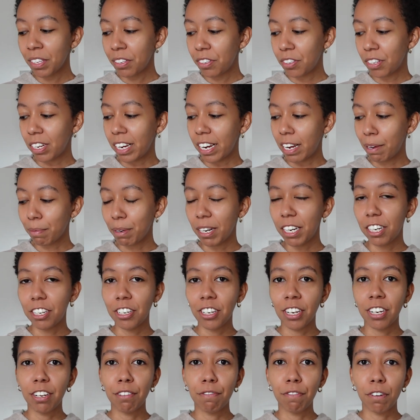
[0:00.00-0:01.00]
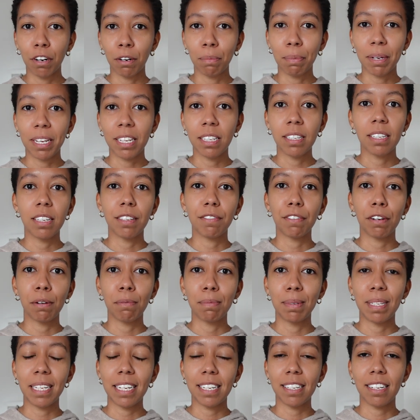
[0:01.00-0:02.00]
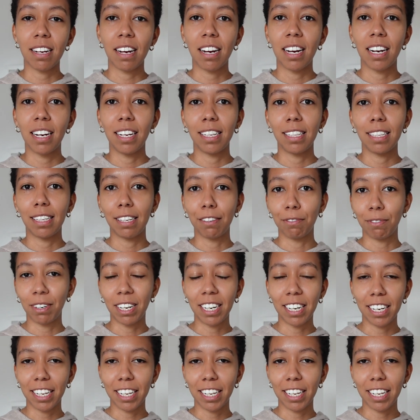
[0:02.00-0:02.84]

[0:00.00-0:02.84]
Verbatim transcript: So I am going to show you four pieces from Sezane and then one